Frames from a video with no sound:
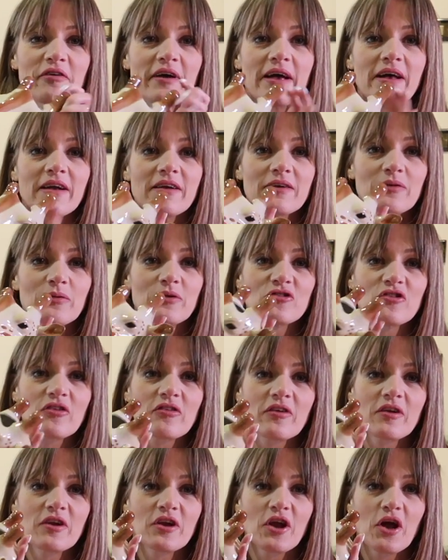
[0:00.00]
head, which is
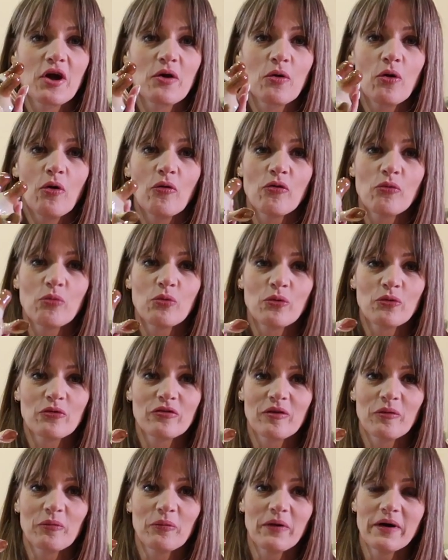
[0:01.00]
going to go on the wall
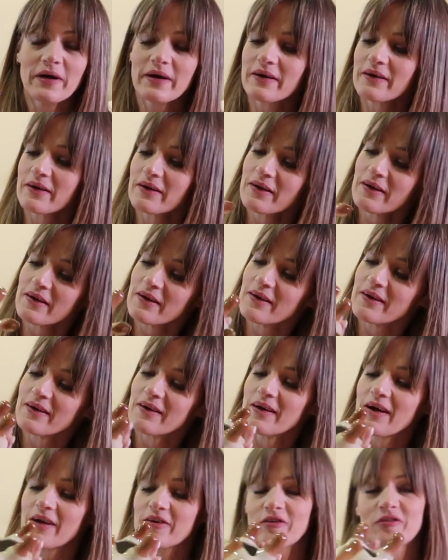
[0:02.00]
somewhere.
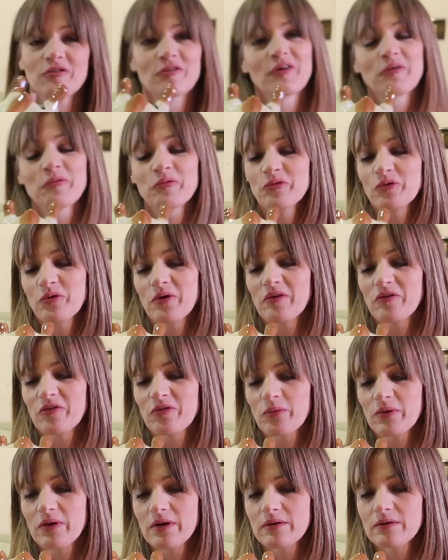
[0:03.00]
I just thought it was quite
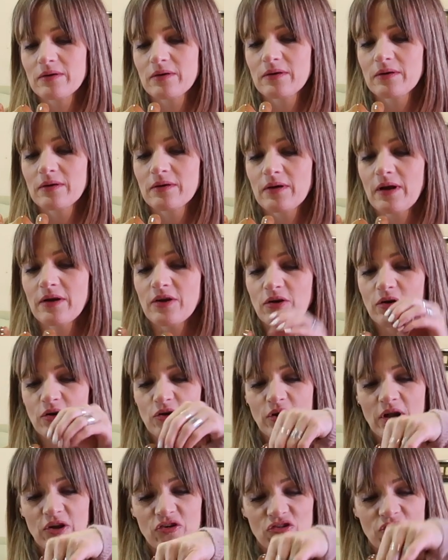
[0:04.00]
sweet. And you
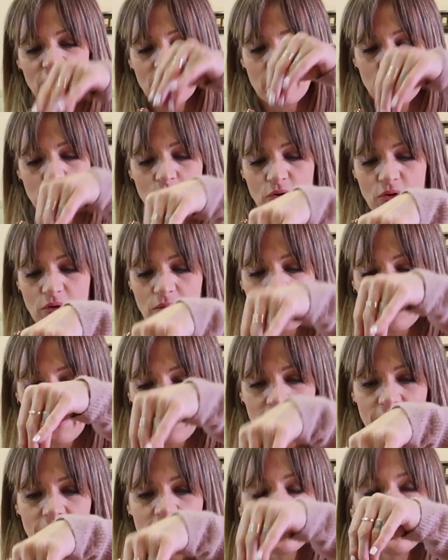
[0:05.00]
could actually put a
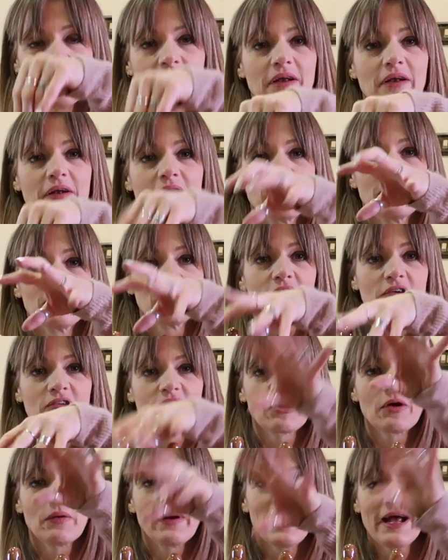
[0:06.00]
plant in it and
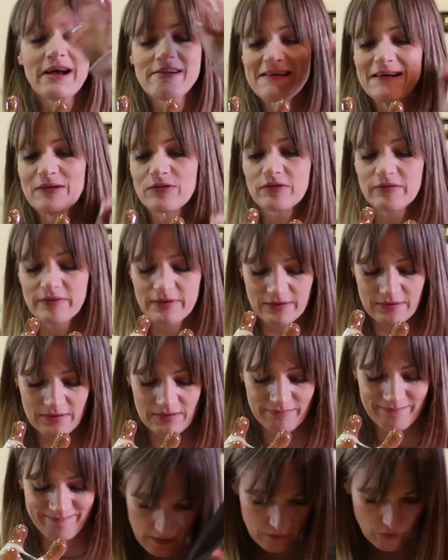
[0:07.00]
grow hair out of it.
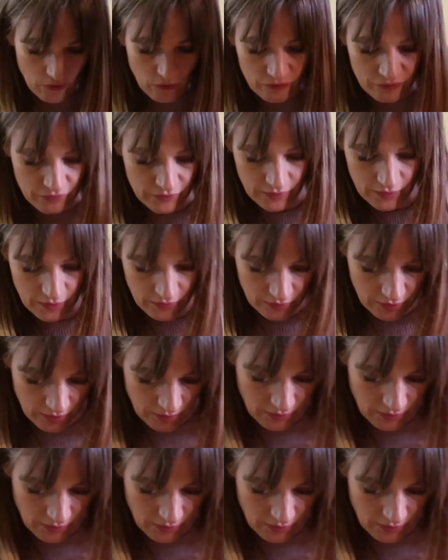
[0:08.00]
Dog food.